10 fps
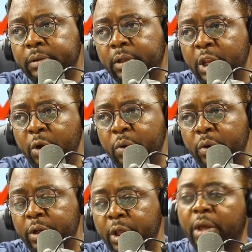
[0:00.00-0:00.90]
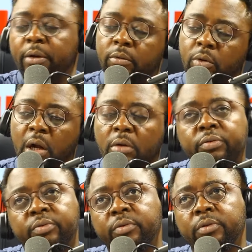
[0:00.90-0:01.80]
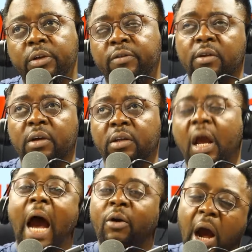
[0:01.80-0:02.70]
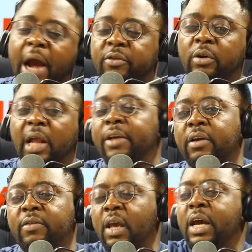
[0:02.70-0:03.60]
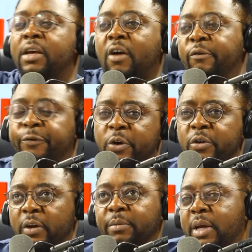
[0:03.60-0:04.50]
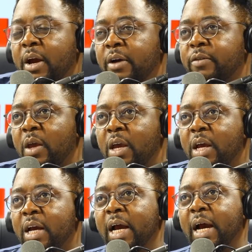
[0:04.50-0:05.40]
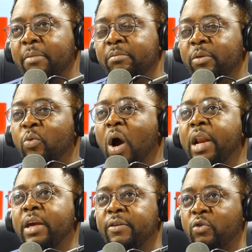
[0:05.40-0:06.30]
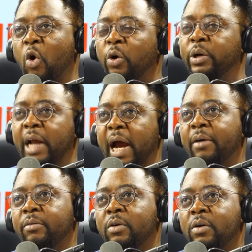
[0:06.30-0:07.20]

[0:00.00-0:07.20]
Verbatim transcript: the new the well it's the arise that it's confusing because um, one is older